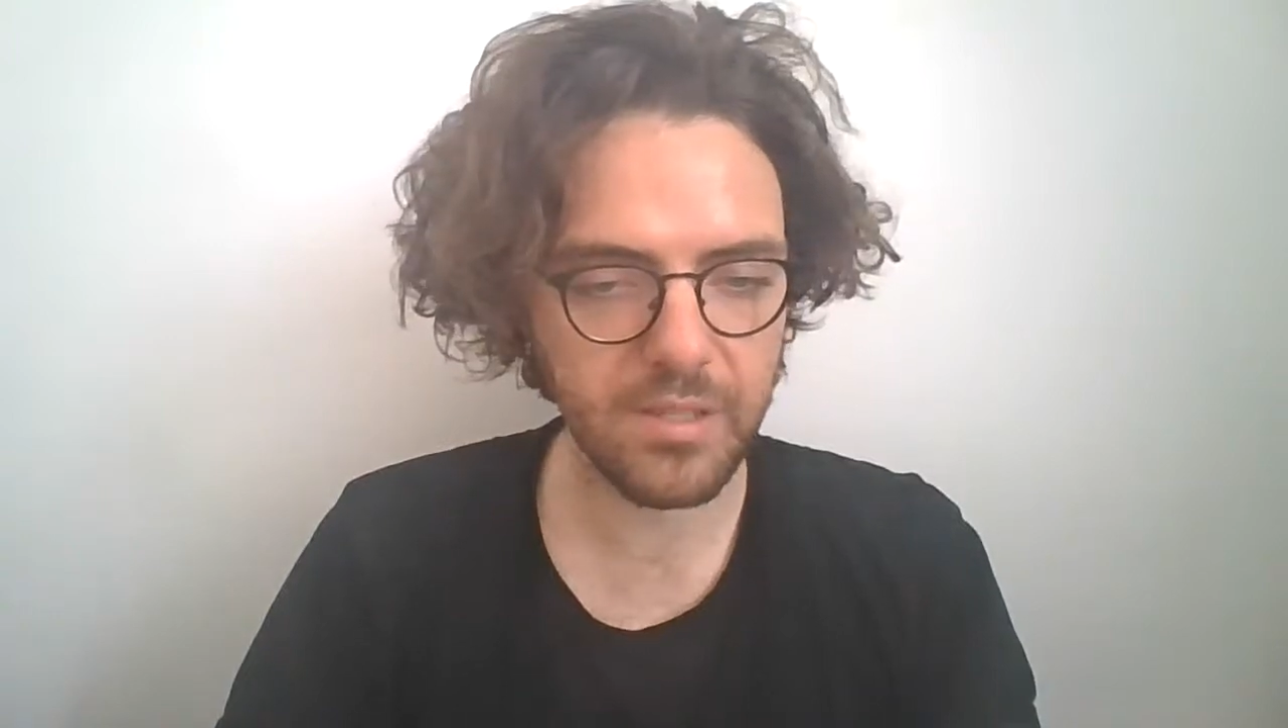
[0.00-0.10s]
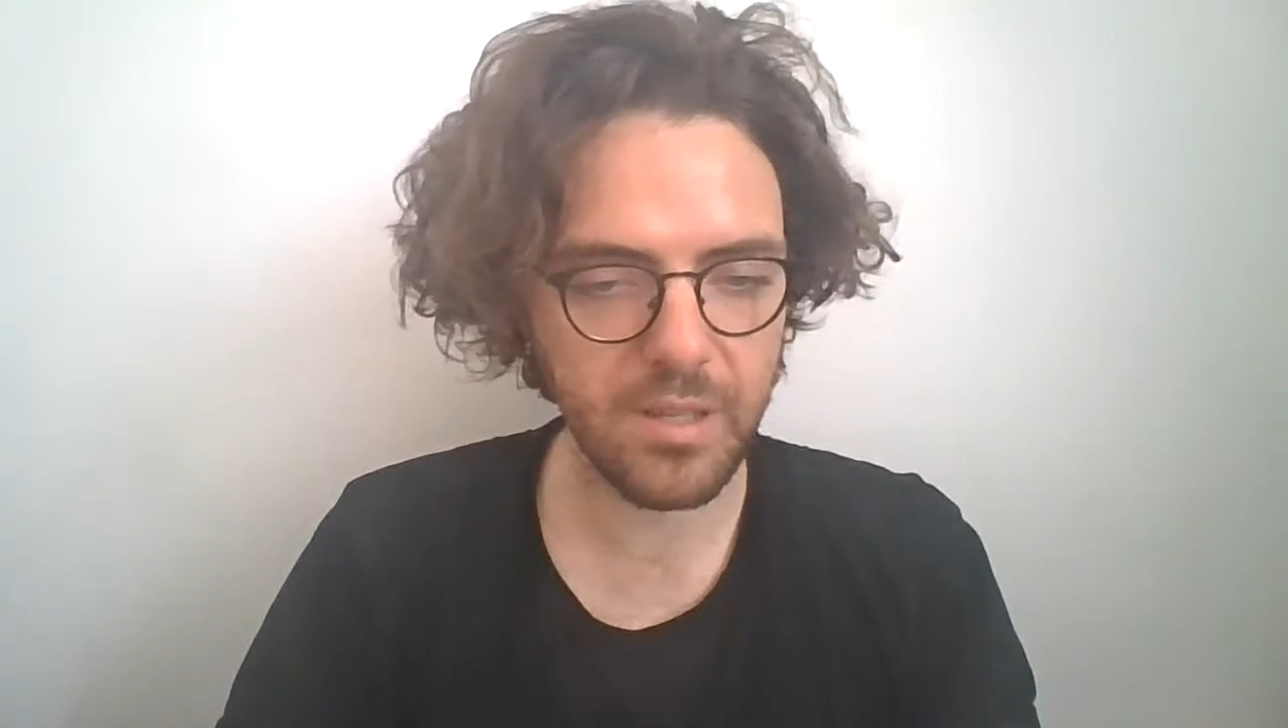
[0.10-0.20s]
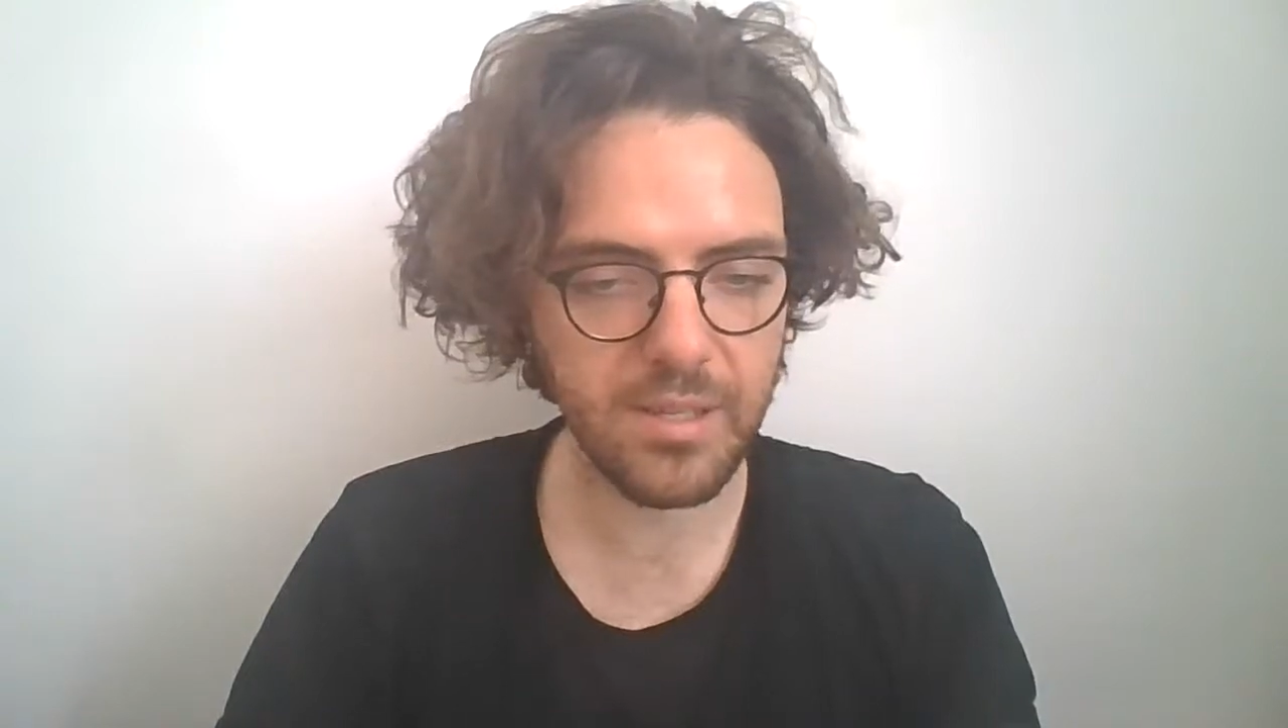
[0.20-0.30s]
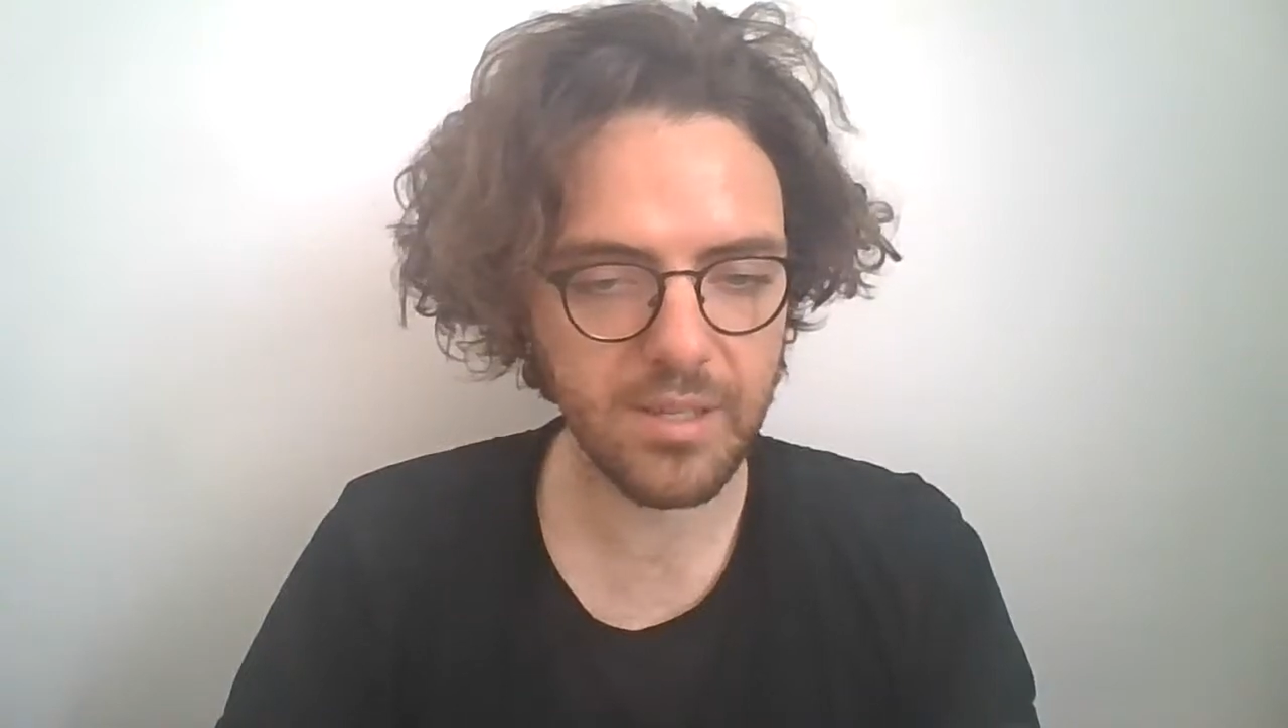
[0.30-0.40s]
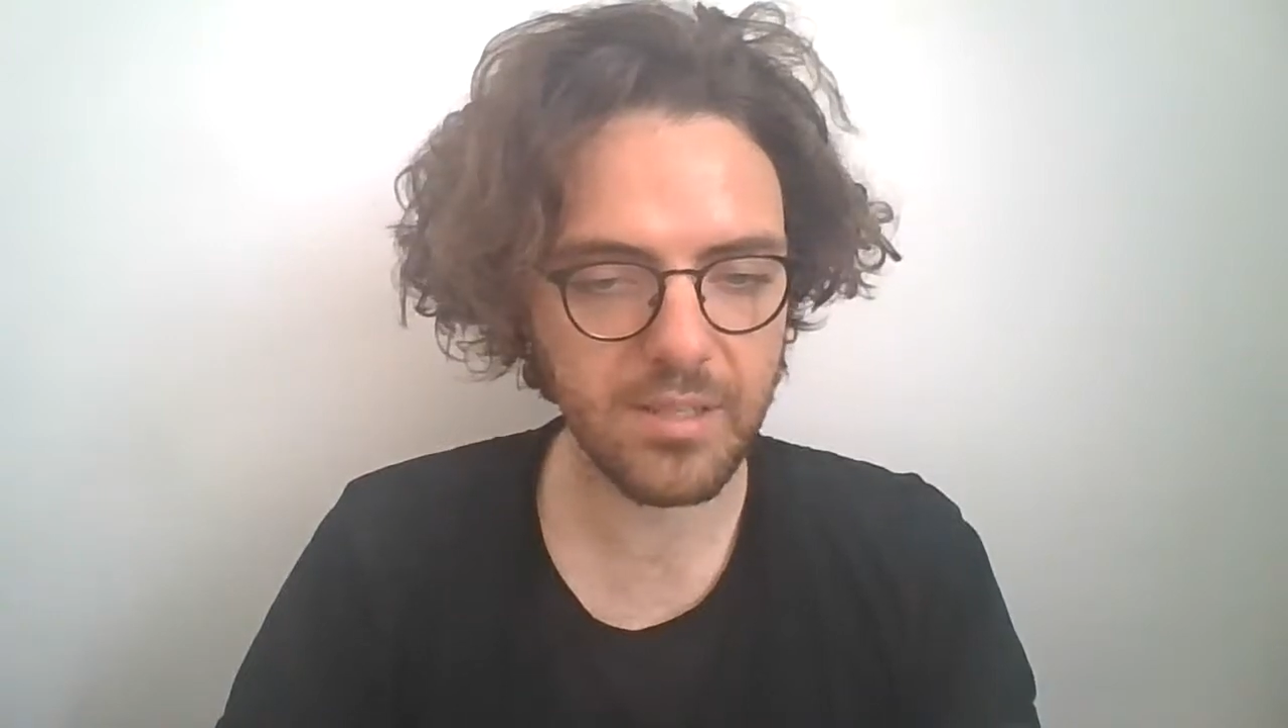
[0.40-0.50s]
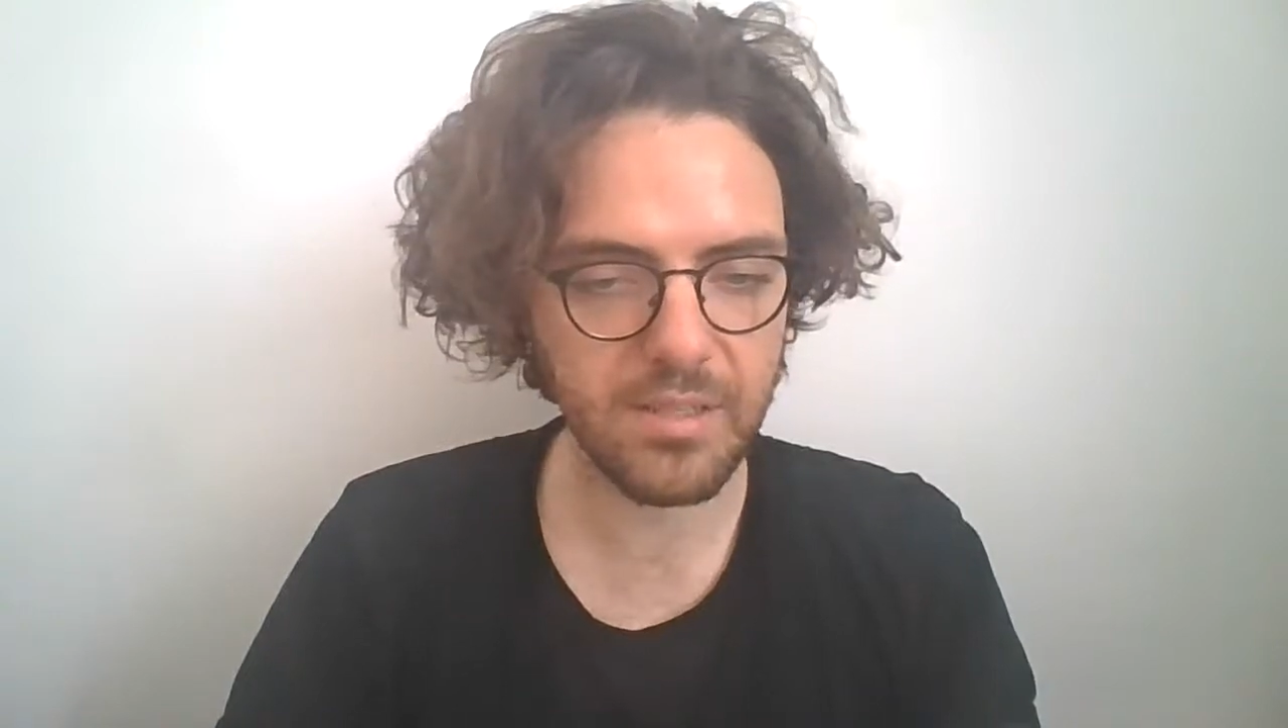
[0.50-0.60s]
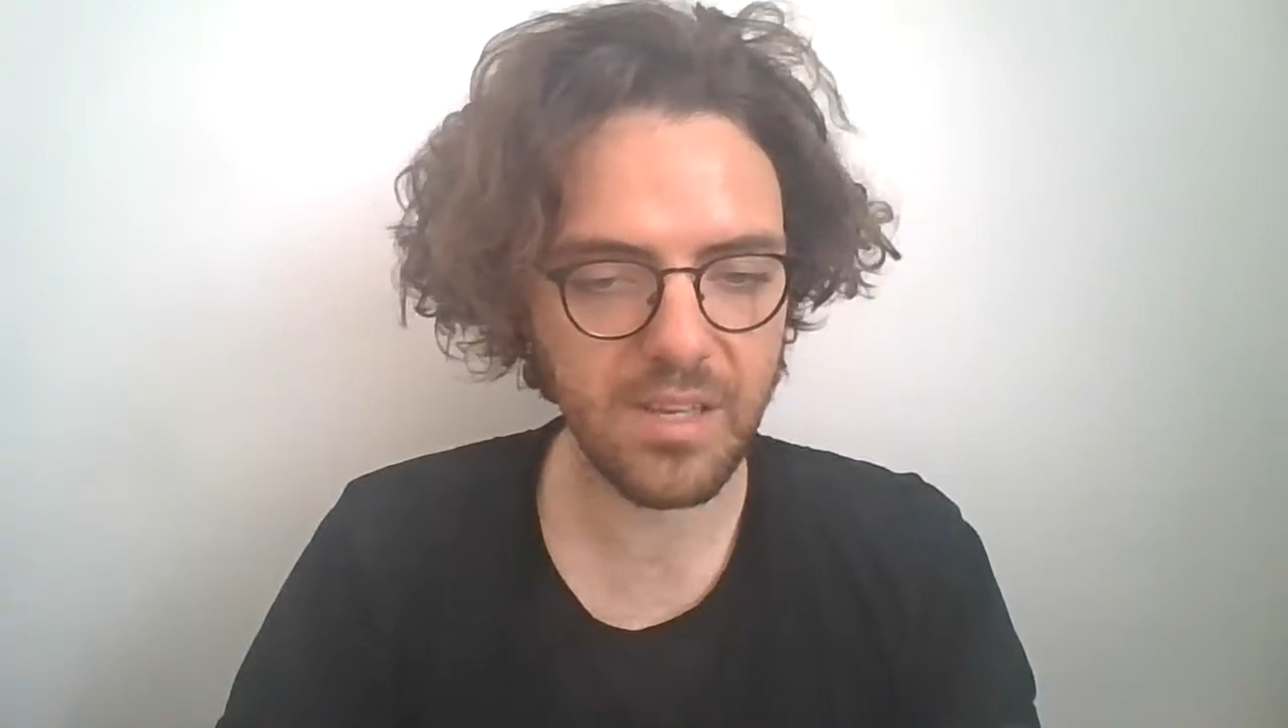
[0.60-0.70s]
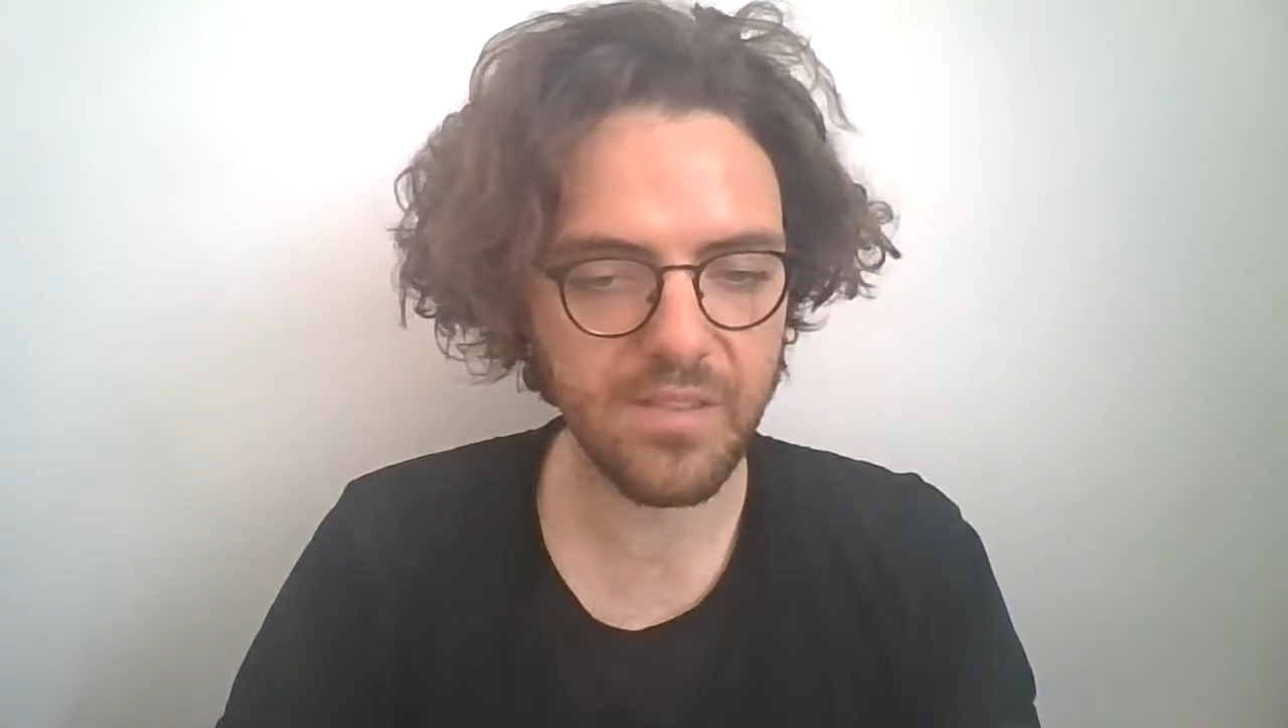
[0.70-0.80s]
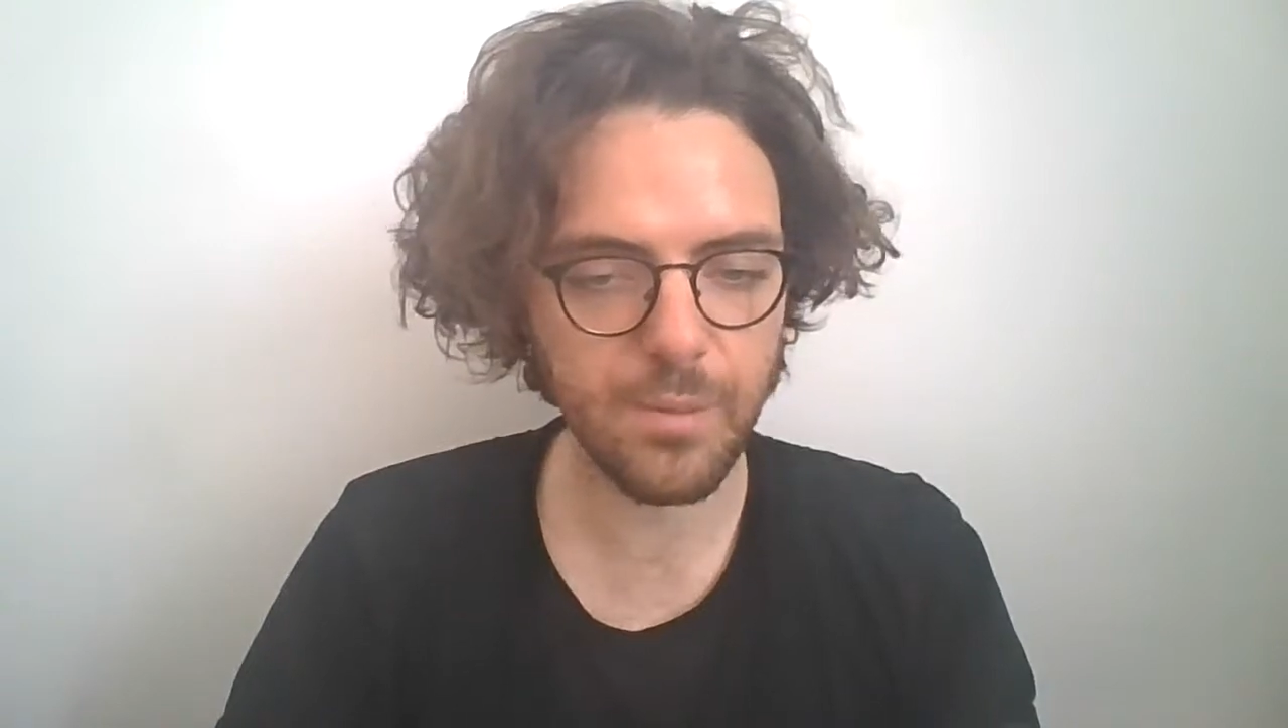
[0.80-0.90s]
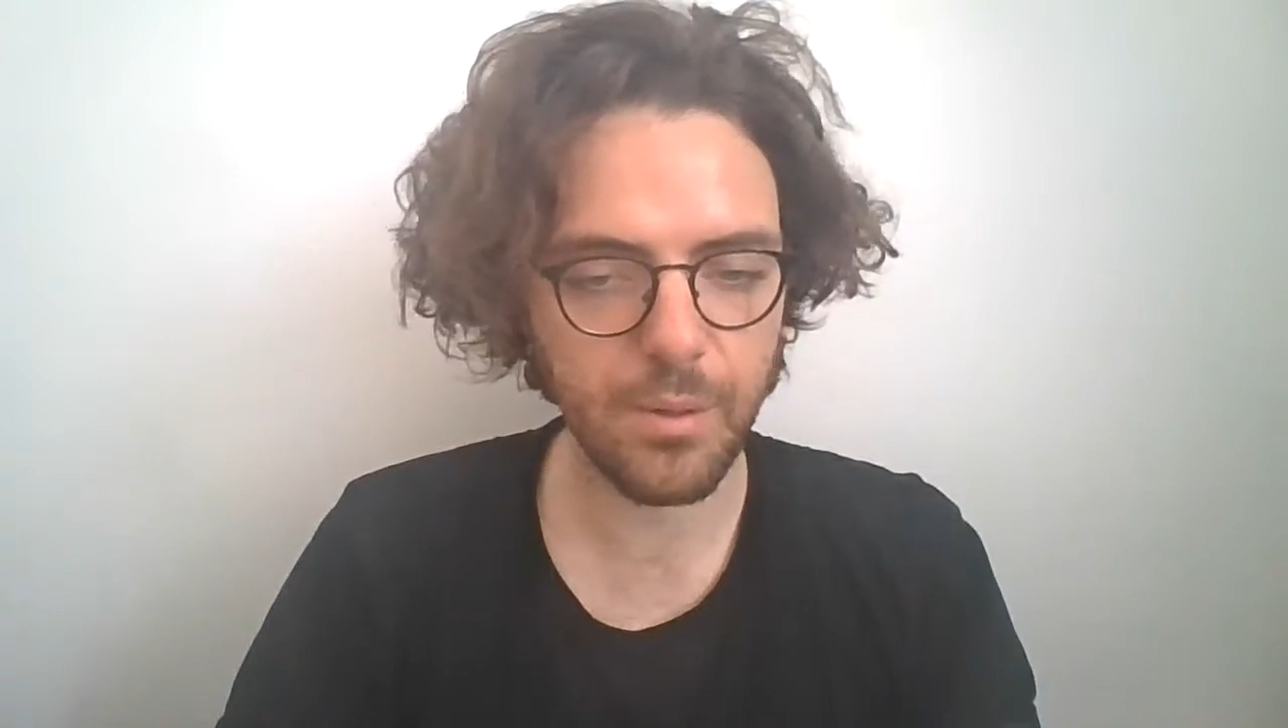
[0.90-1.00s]
not
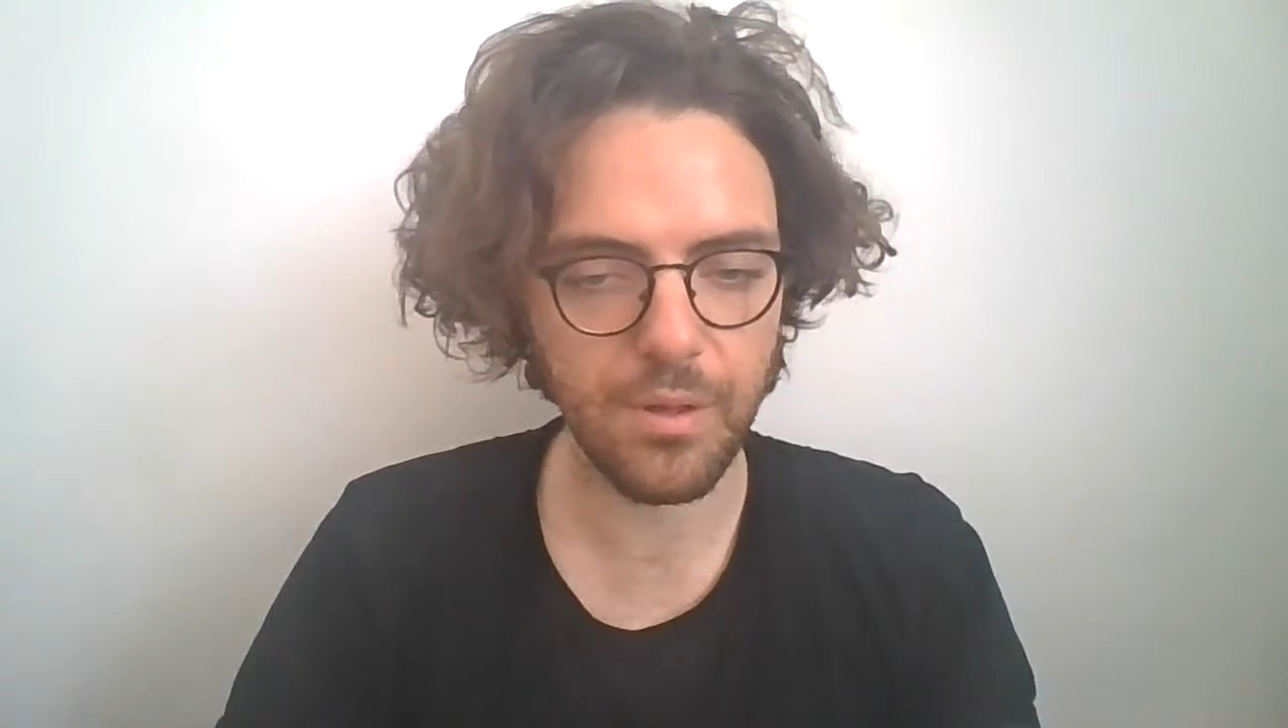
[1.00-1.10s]
conceivable